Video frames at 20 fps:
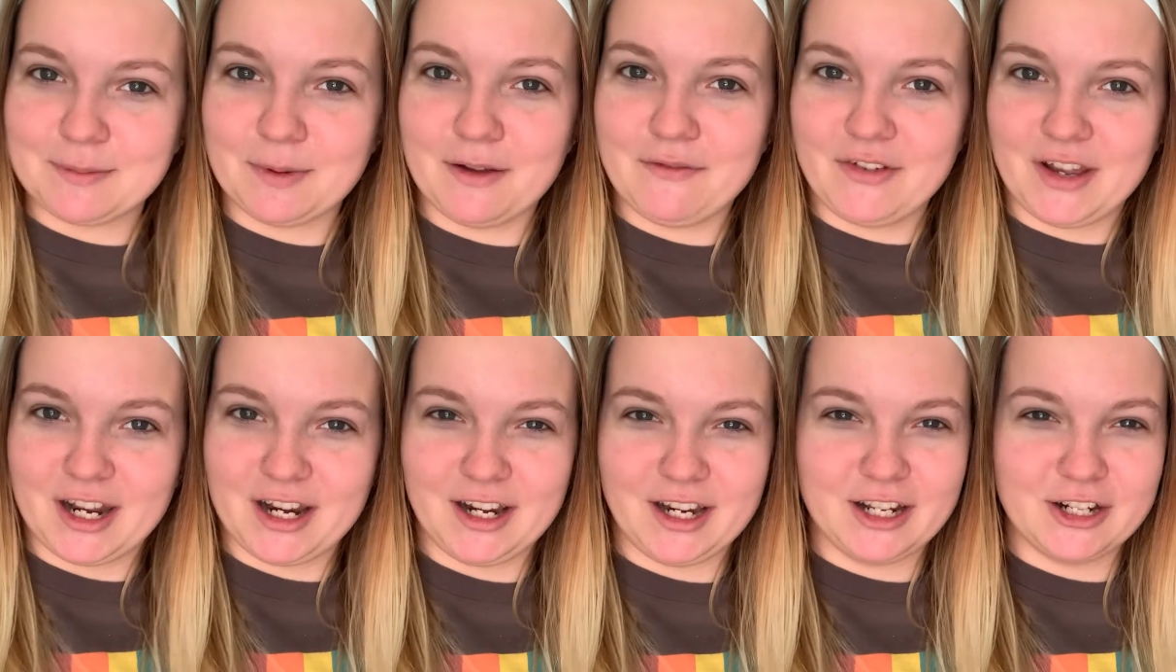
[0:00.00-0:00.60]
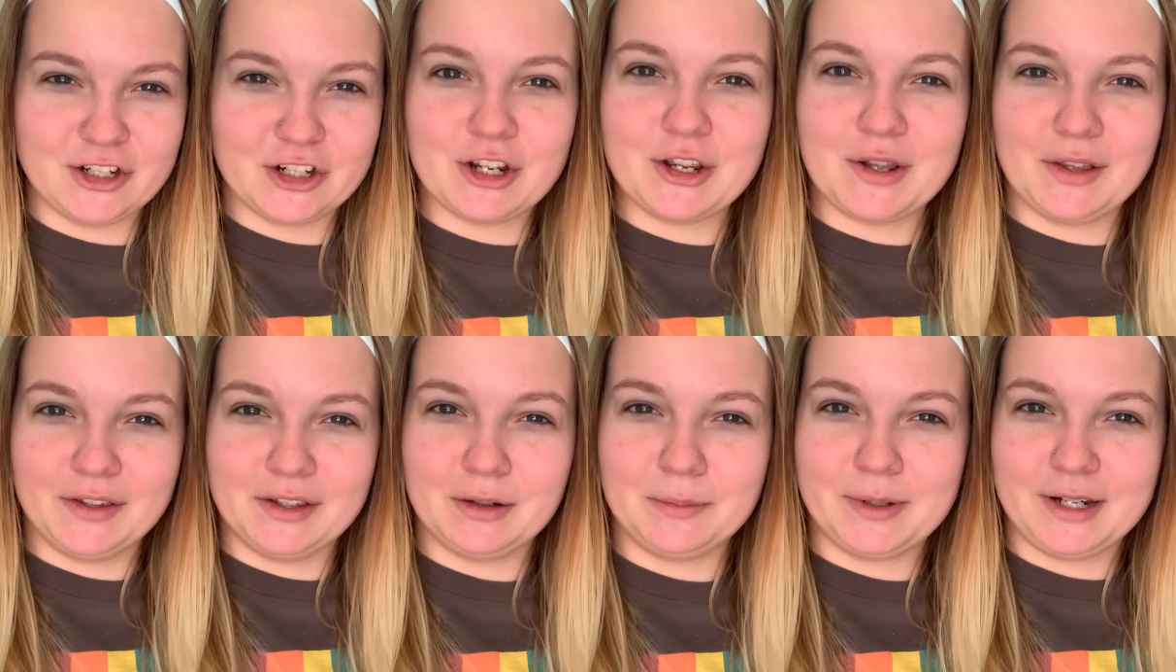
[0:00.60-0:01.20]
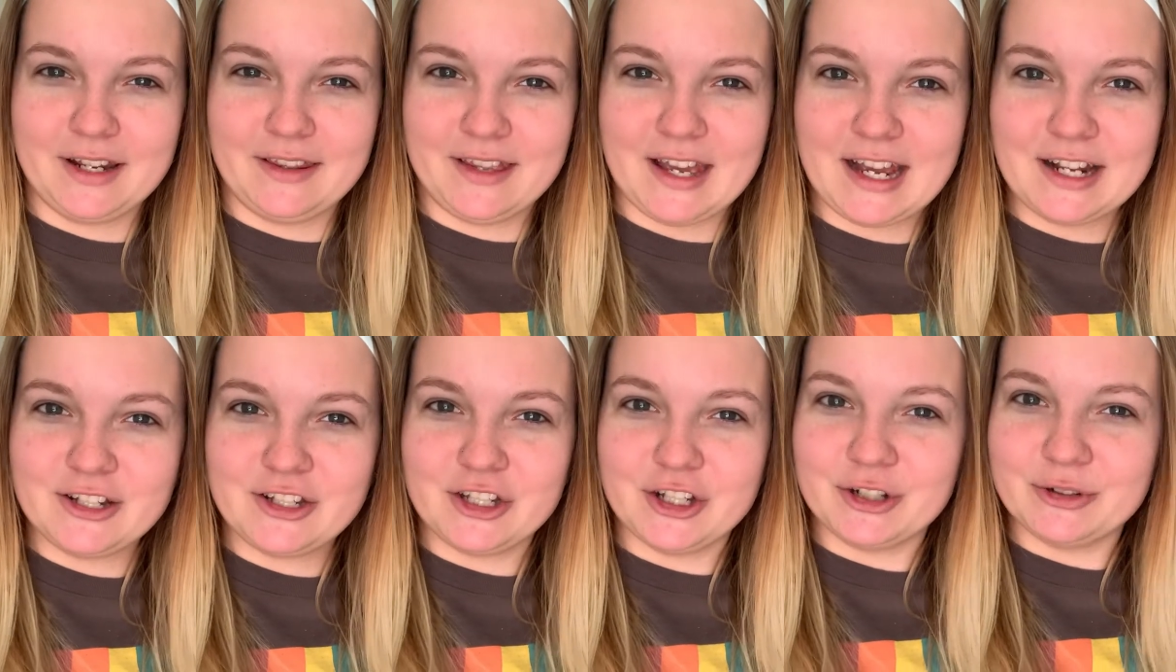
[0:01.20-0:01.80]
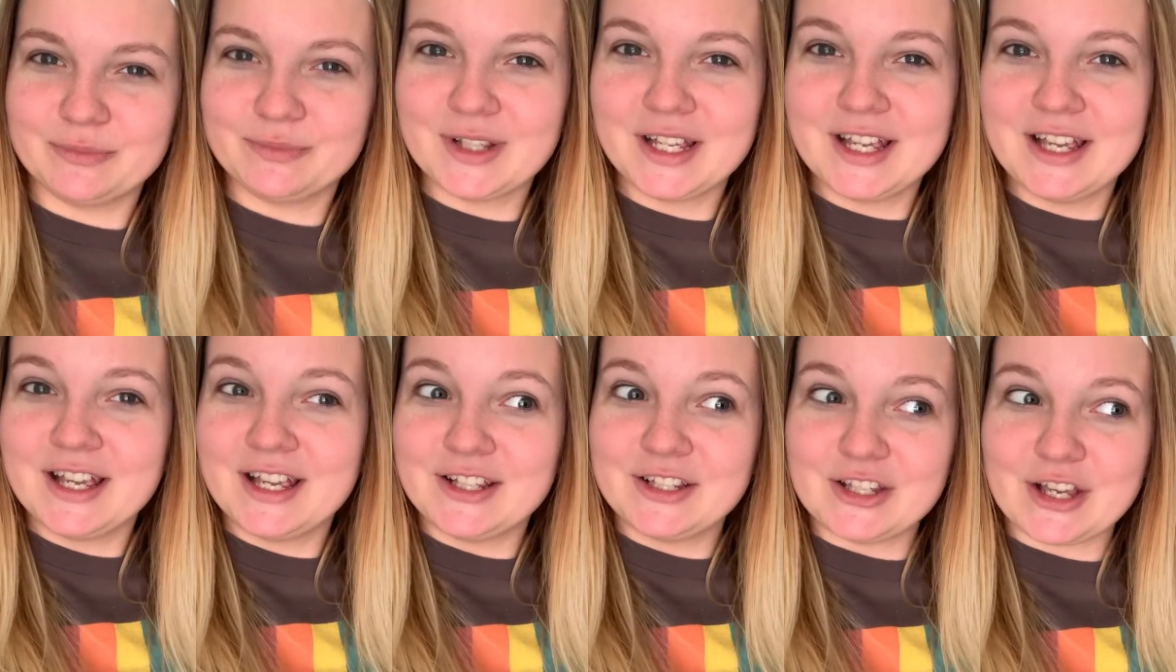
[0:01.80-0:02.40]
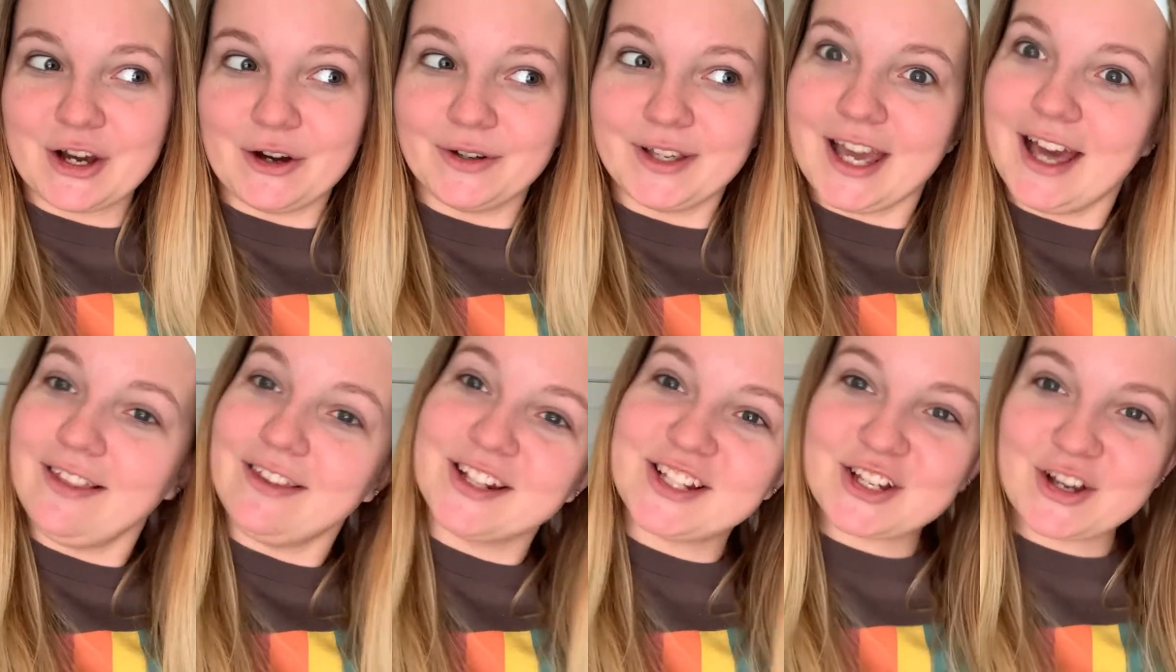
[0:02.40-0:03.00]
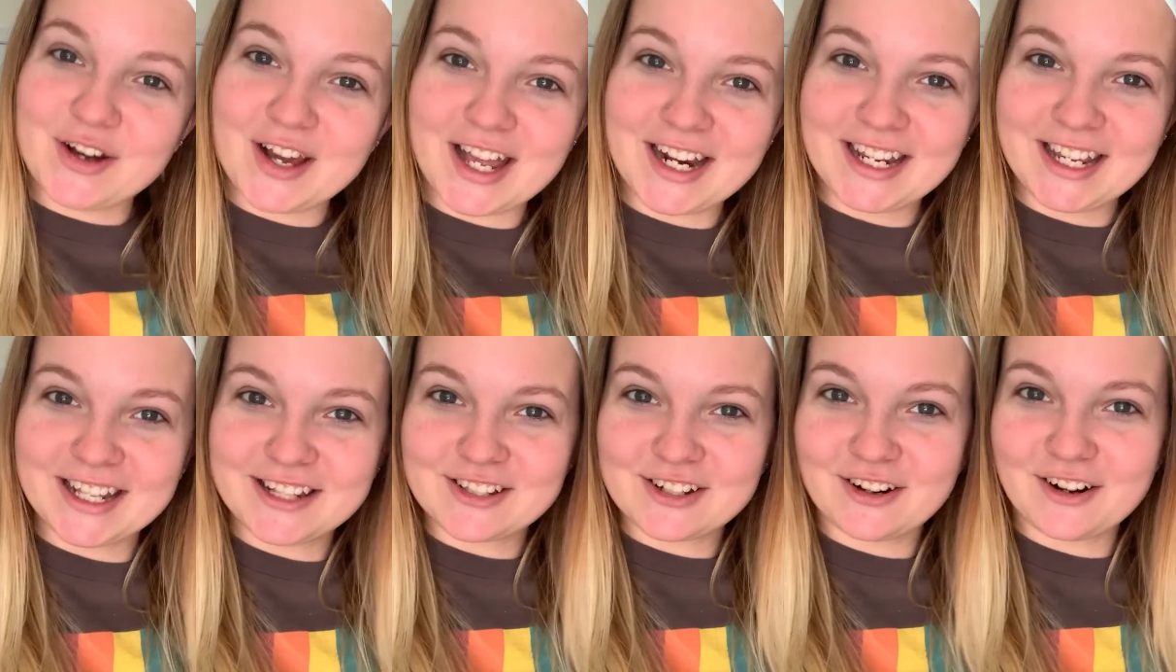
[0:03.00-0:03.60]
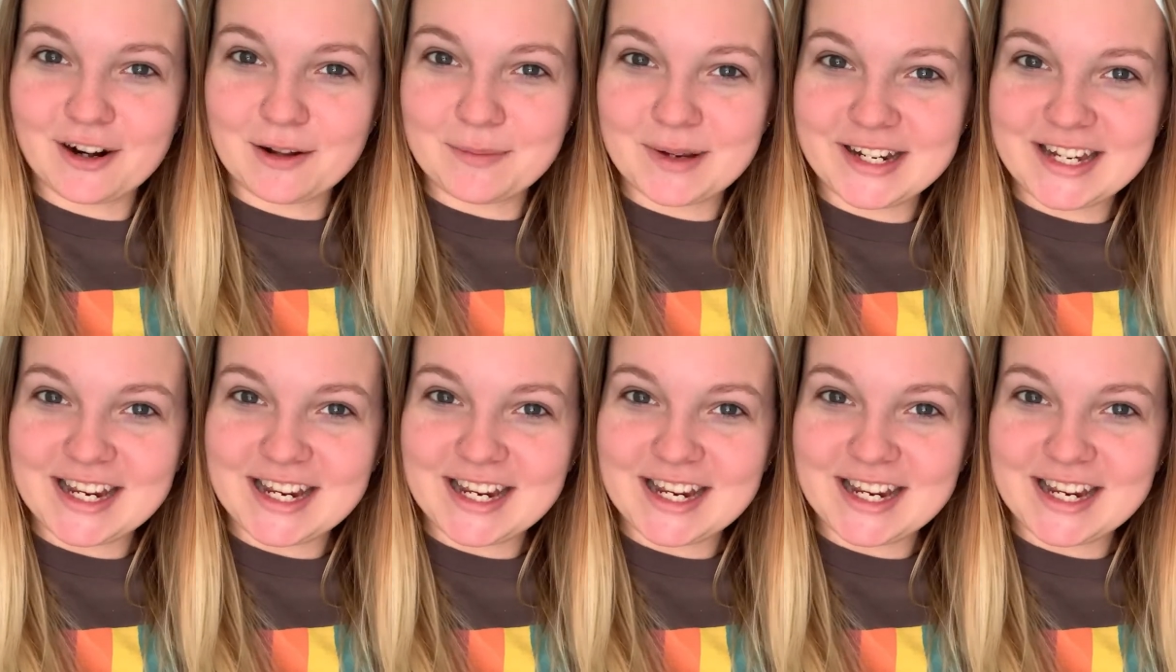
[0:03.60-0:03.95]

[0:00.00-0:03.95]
my vanity and show you a little bit of that too. So yeah, let's go ahead and get started on my